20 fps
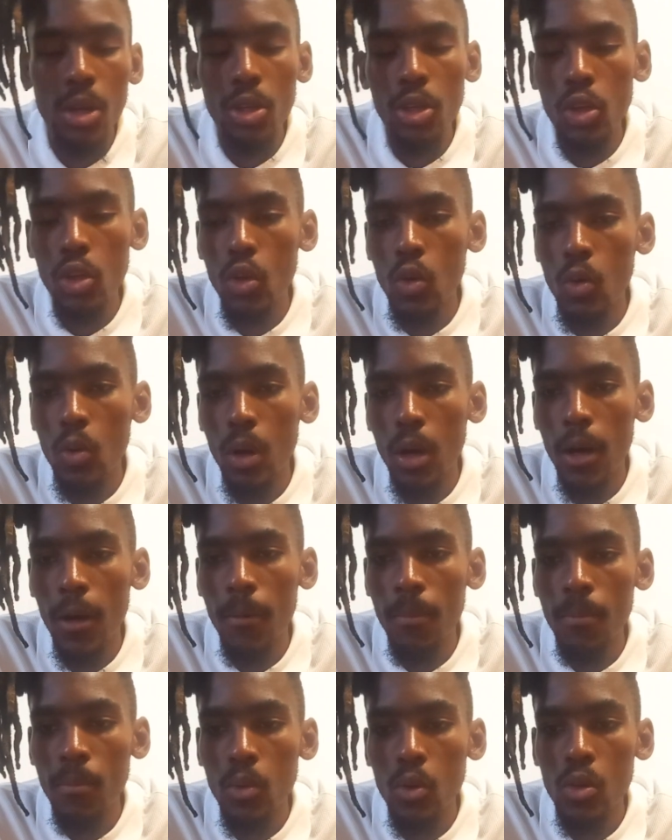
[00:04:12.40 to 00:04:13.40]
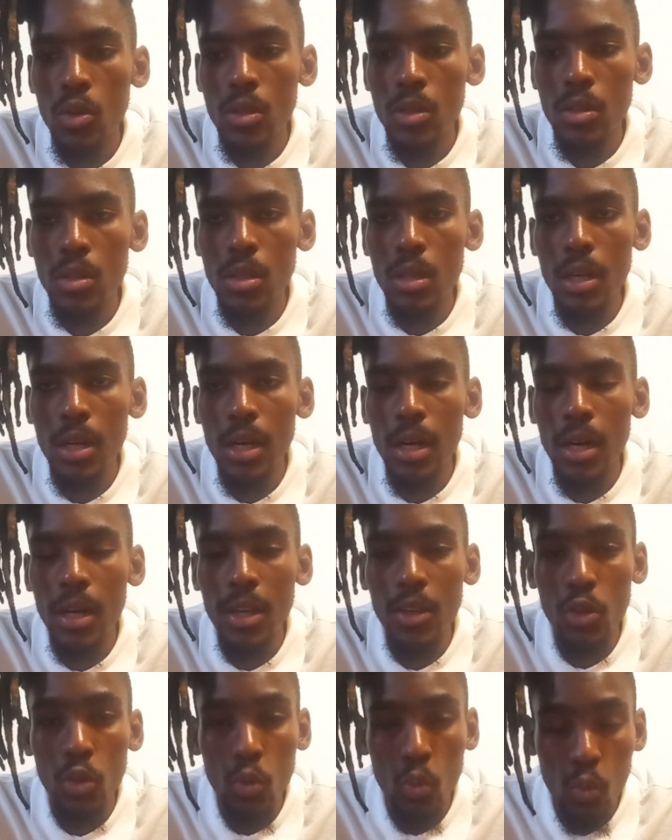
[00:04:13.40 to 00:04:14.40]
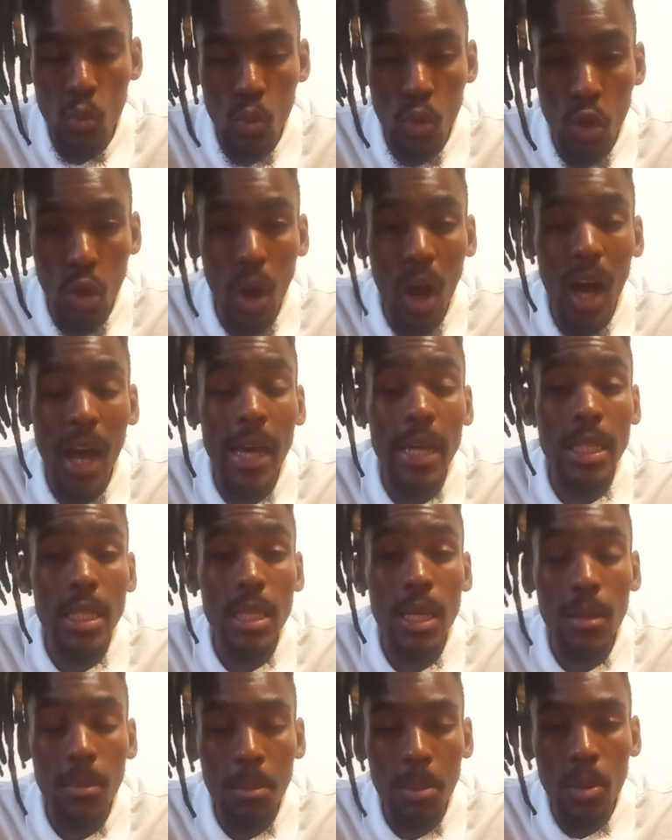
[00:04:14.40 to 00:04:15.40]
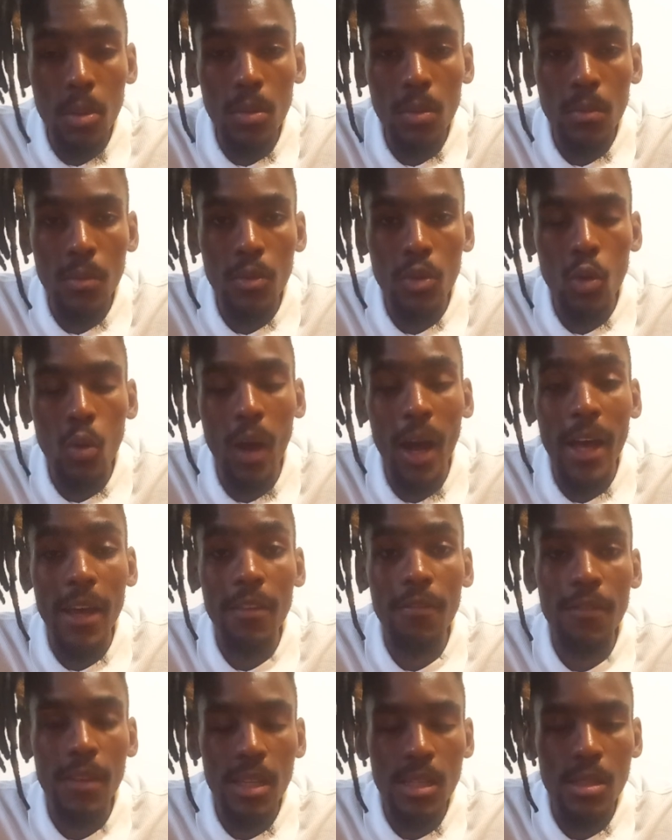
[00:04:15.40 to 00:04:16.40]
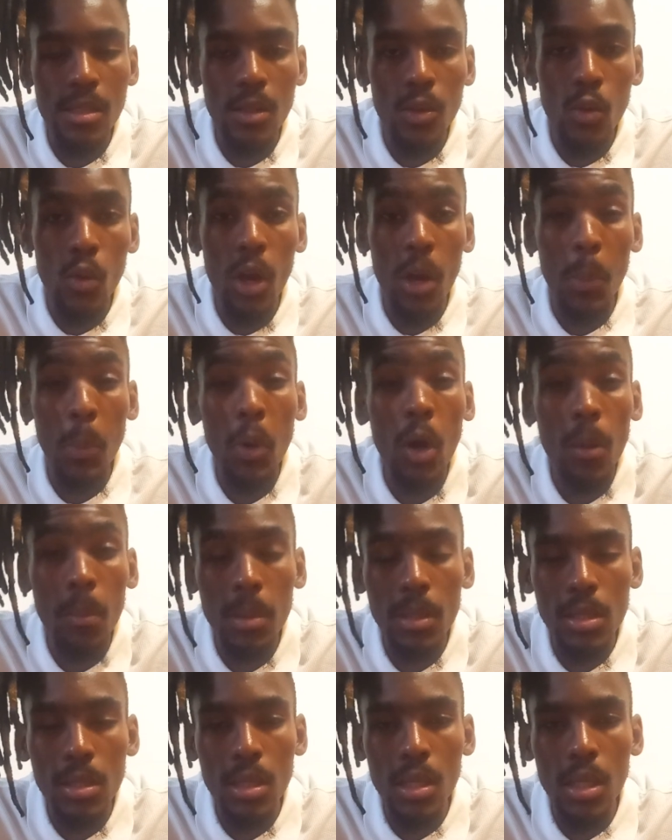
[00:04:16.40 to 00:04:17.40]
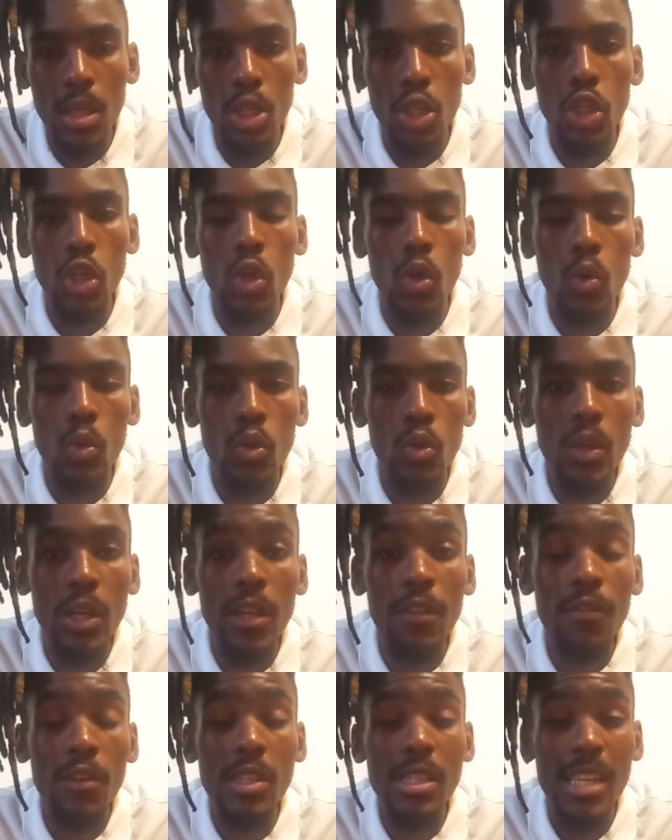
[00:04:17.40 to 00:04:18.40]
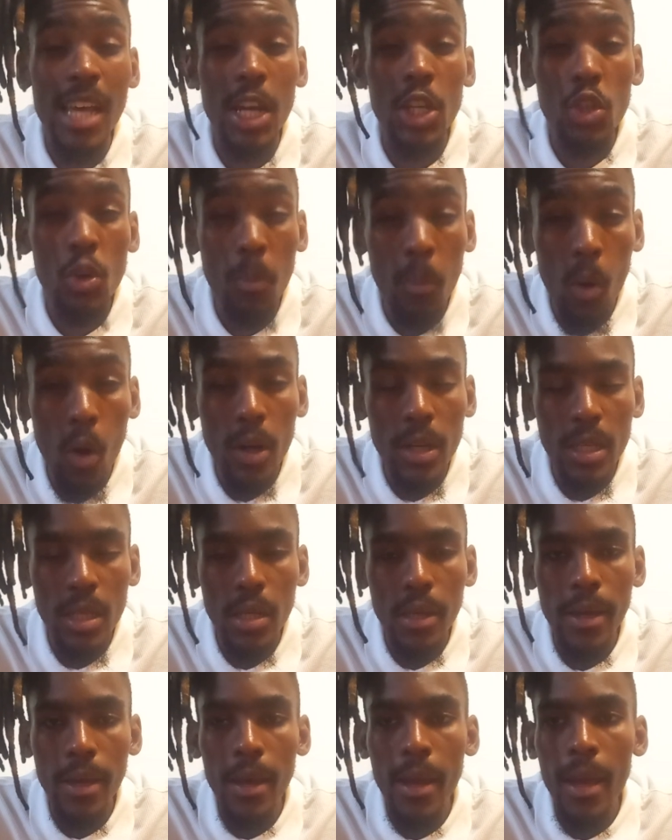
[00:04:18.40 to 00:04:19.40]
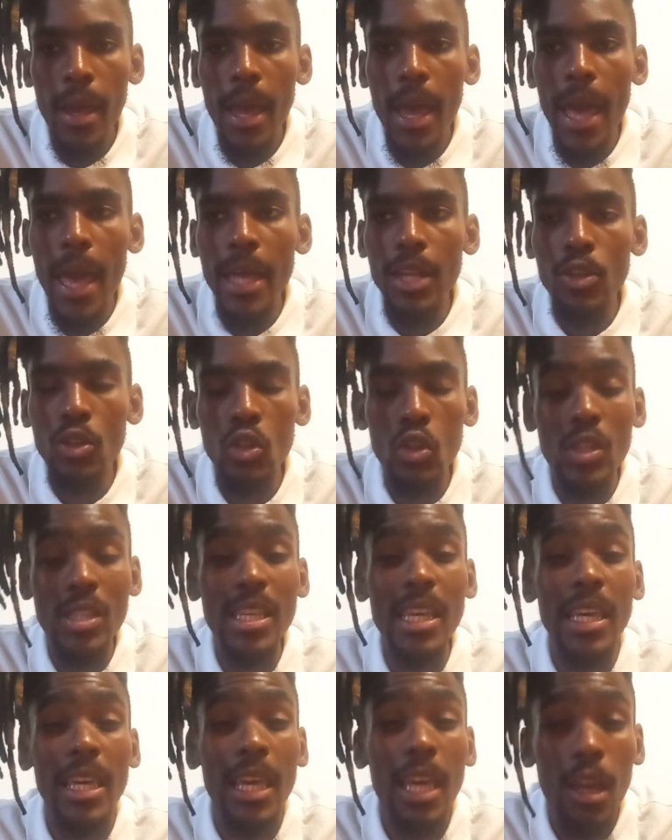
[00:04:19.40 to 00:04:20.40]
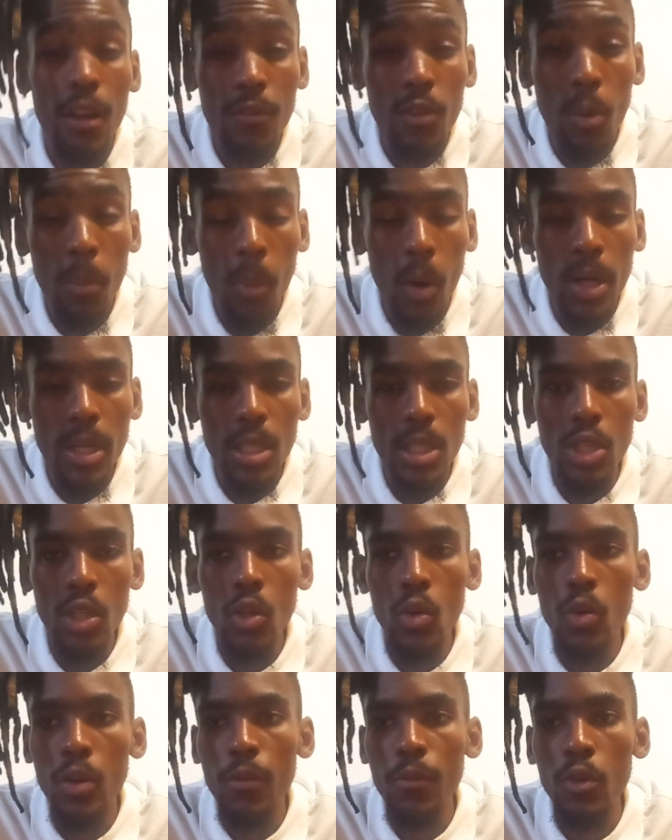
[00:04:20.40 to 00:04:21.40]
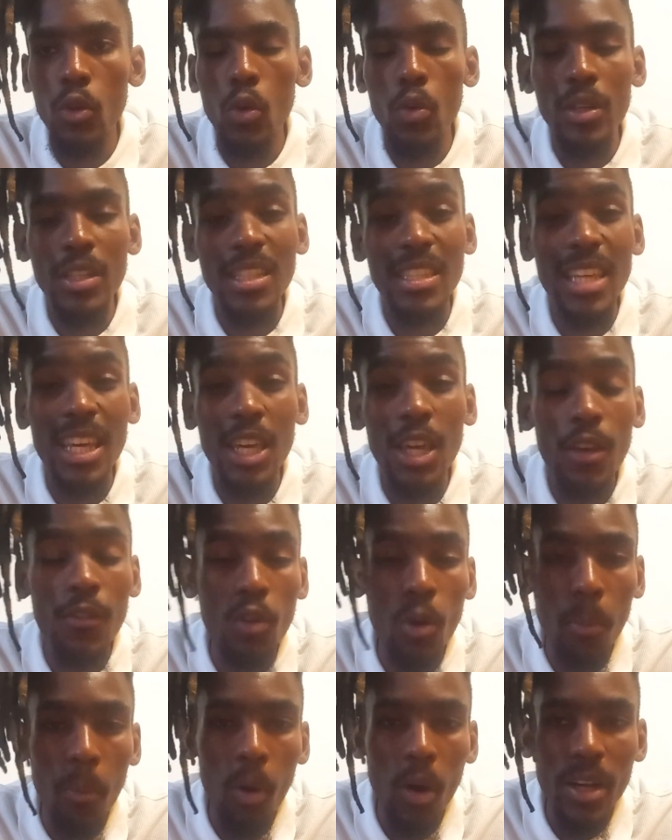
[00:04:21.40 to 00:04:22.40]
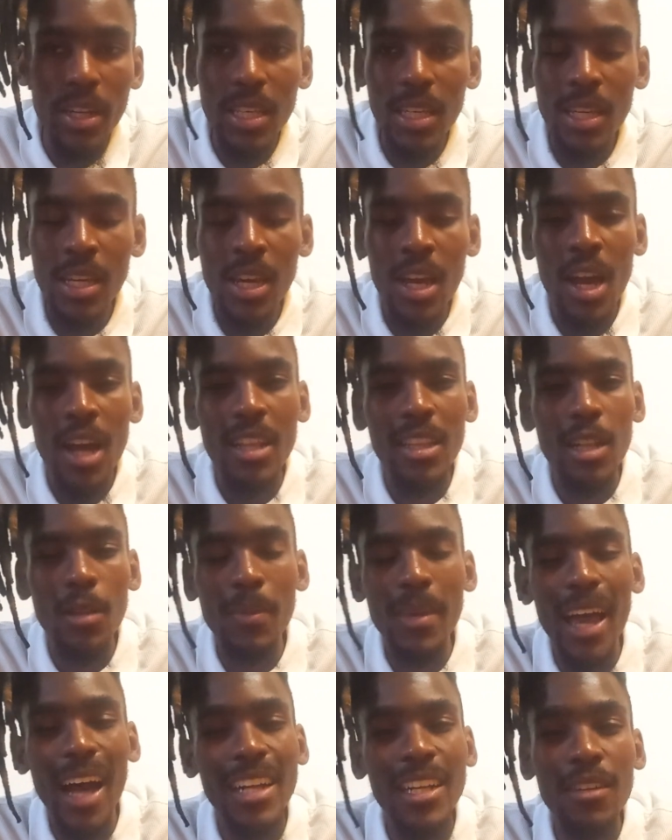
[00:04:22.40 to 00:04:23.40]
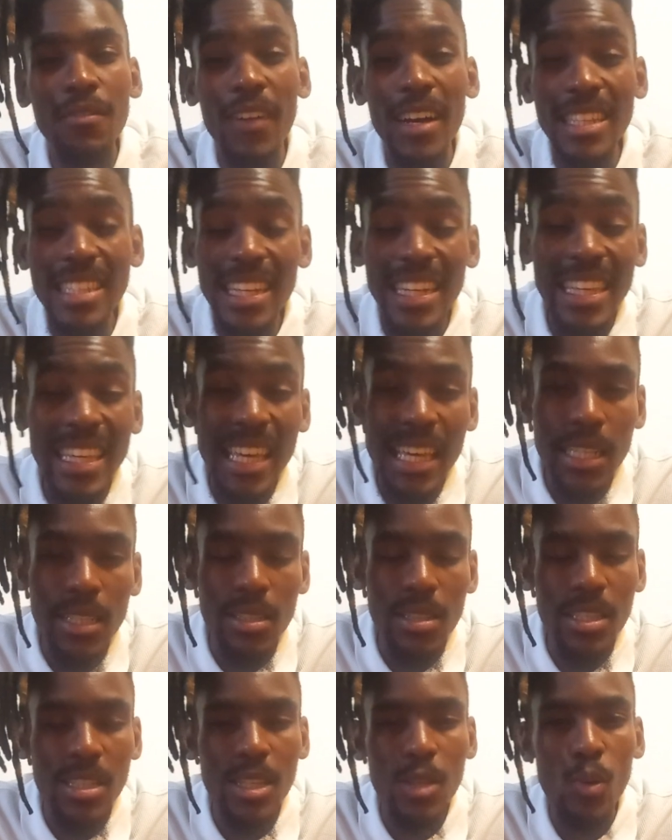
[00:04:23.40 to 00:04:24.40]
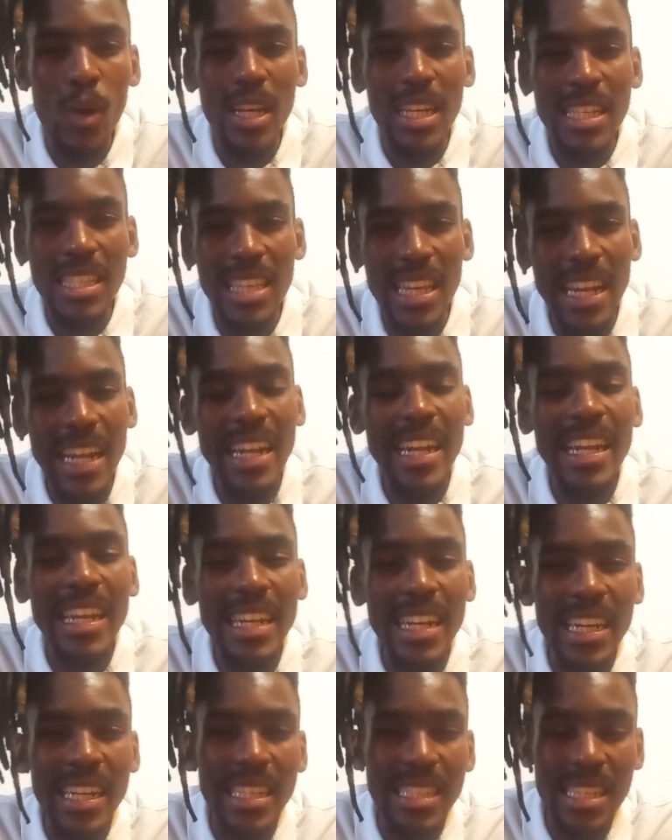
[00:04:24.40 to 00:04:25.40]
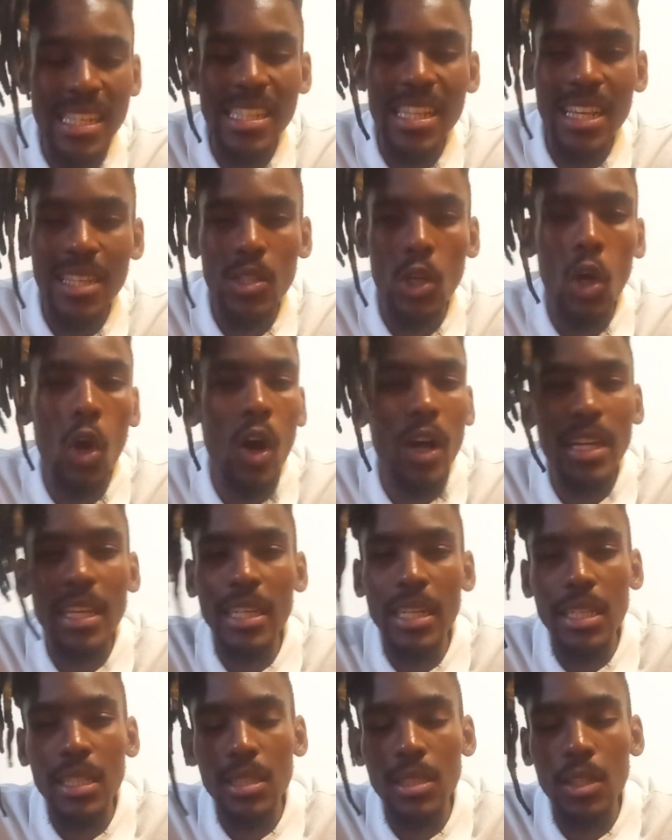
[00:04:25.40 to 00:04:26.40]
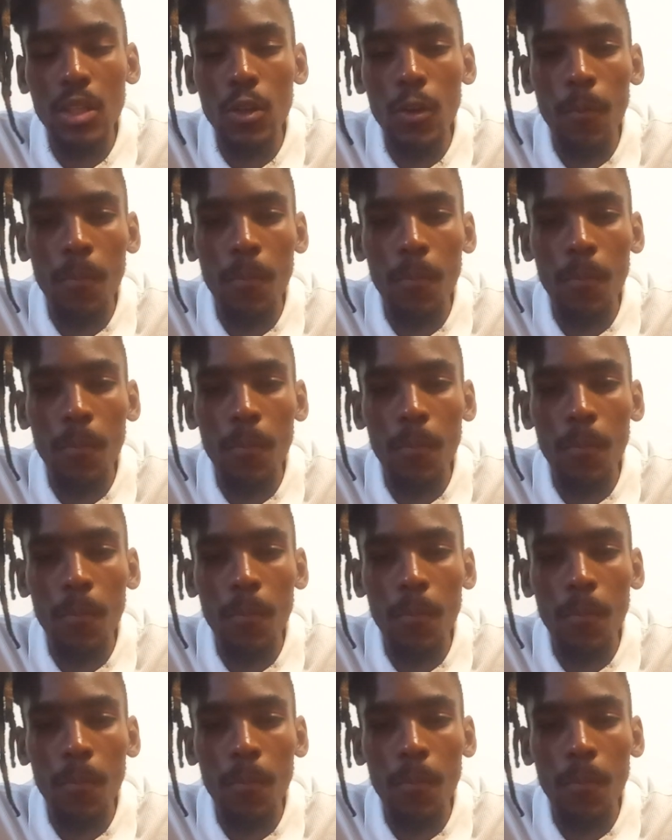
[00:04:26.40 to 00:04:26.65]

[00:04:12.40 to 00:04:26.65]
Because you are a temple, you are a vessel, you are a property, you live inside your body, and you need to take care of your body. If you don't take care of your body, you'll be uninvited guest. This is why they say cleanliness is next to godliness.